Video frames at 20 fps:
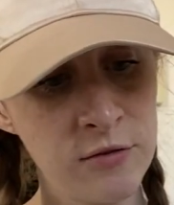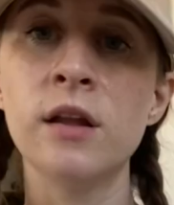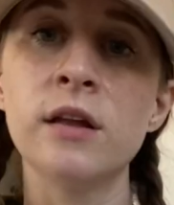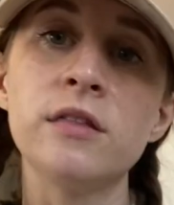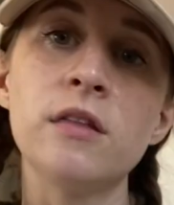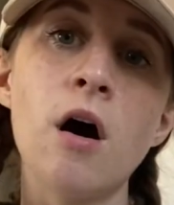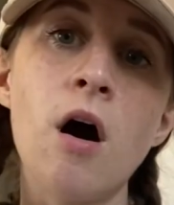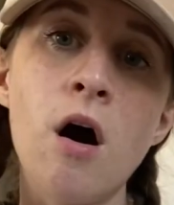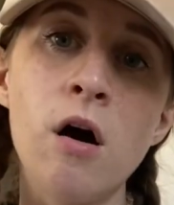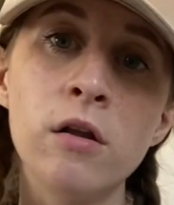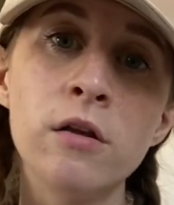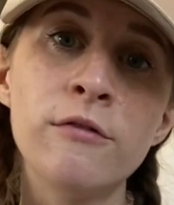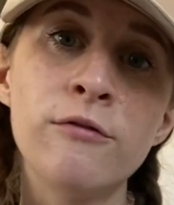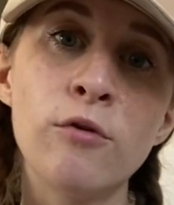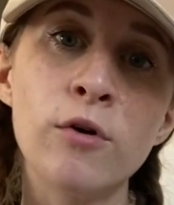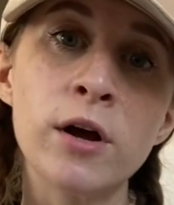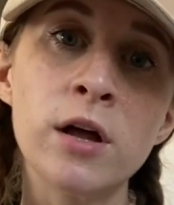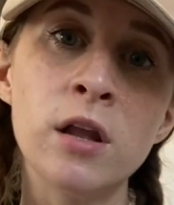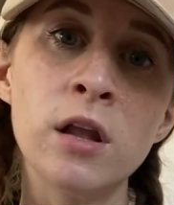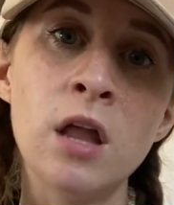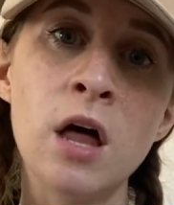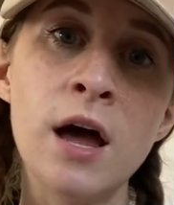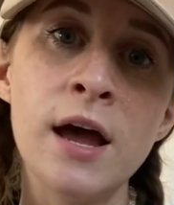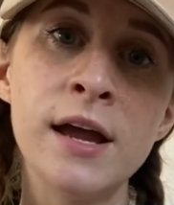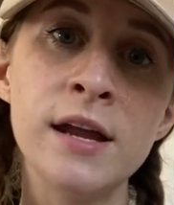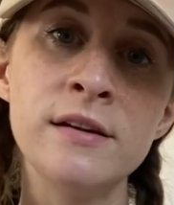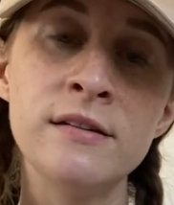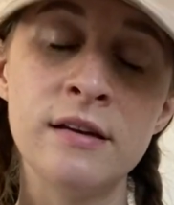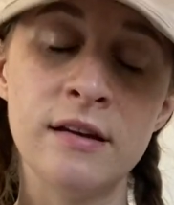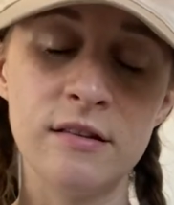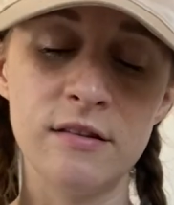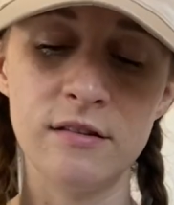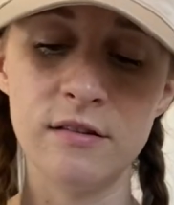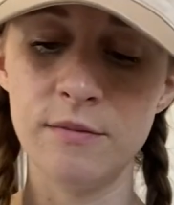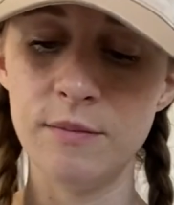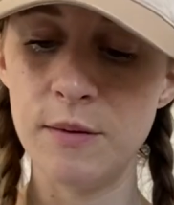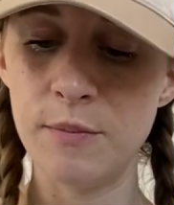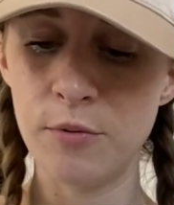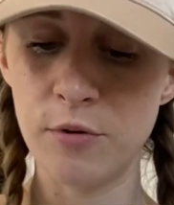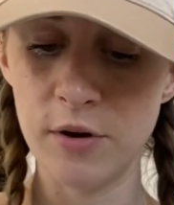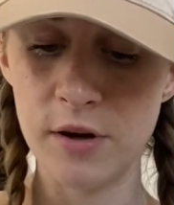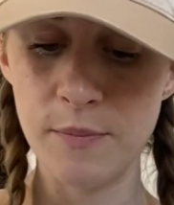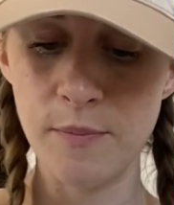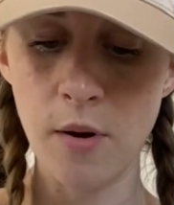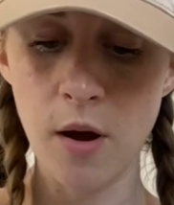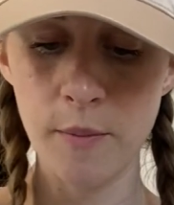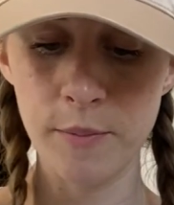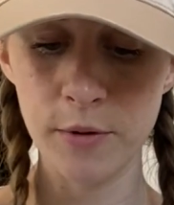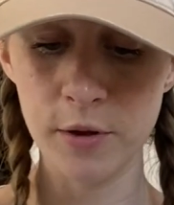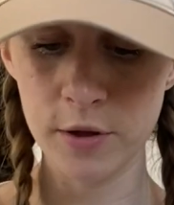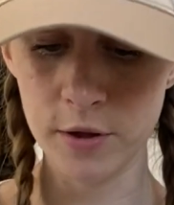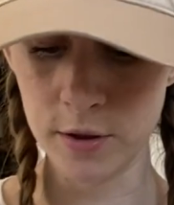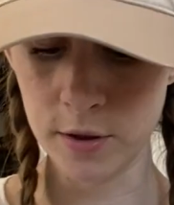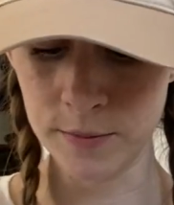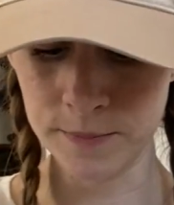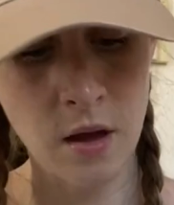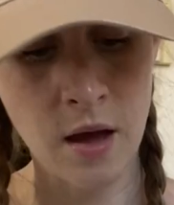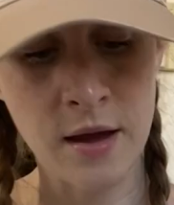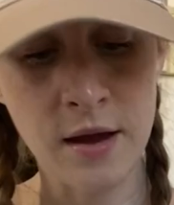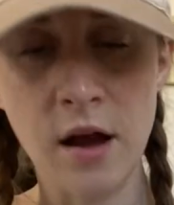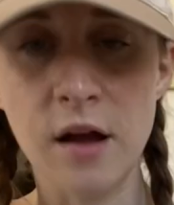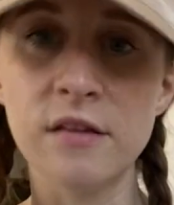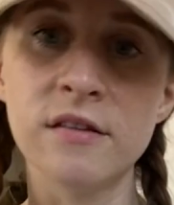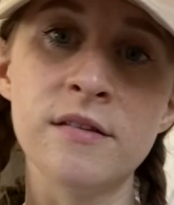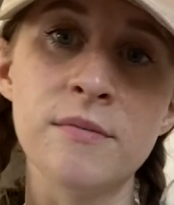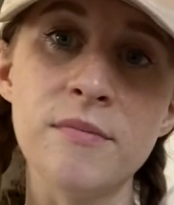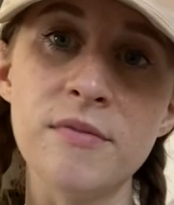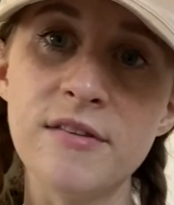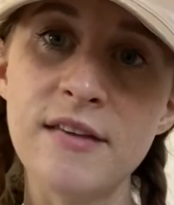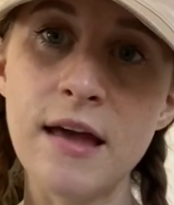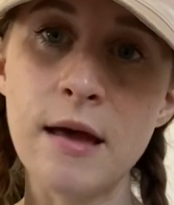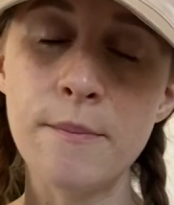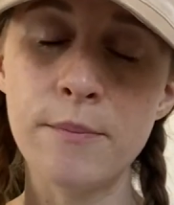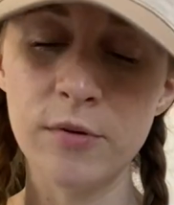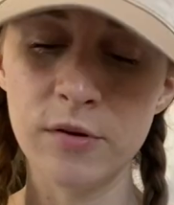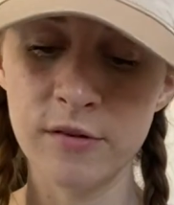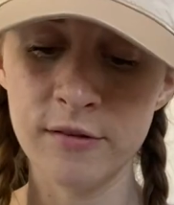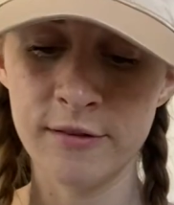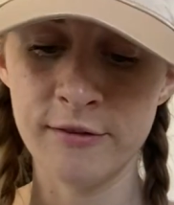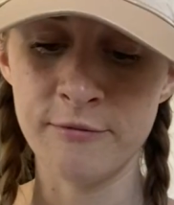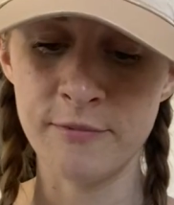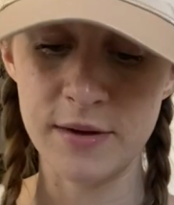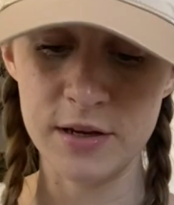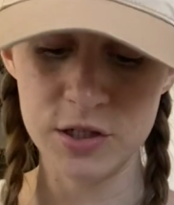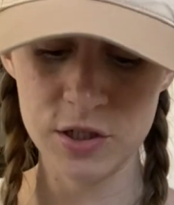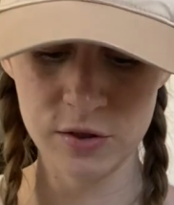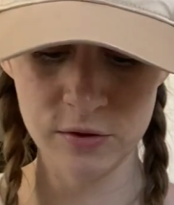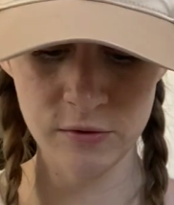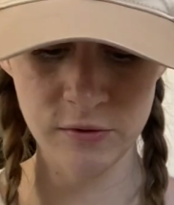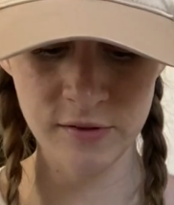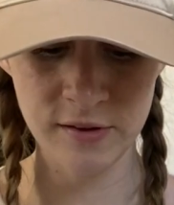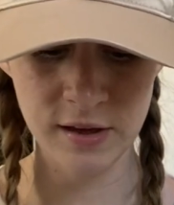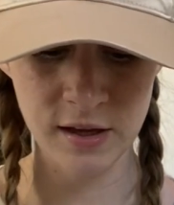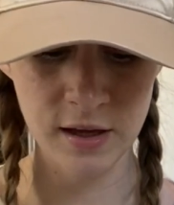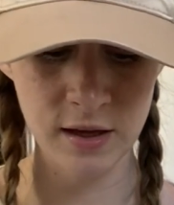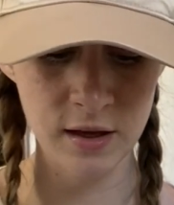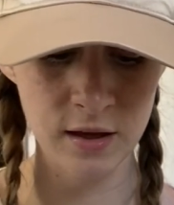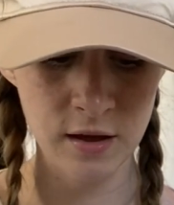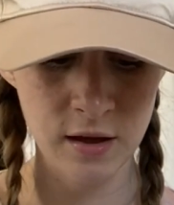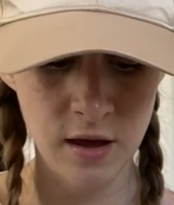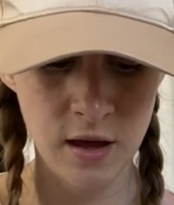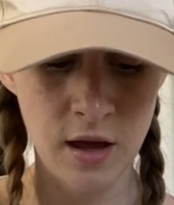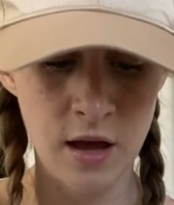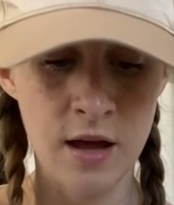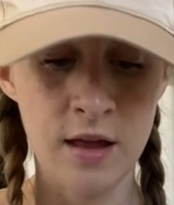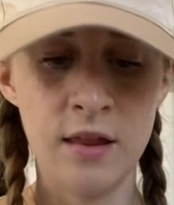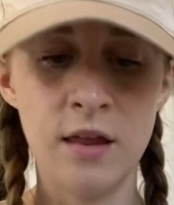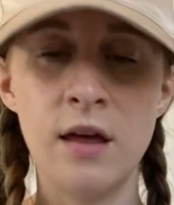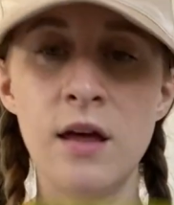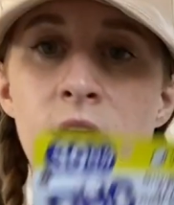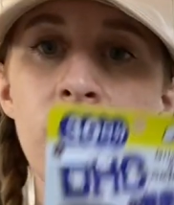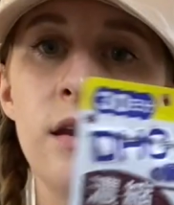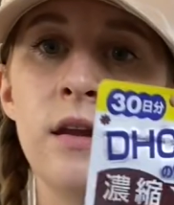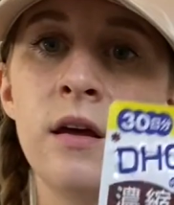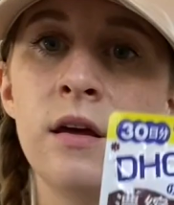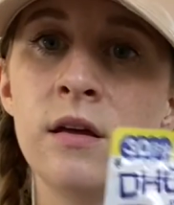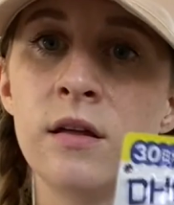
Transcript: Like the olive oil line tends to be pretty popular. I got some samples of my choosing, and then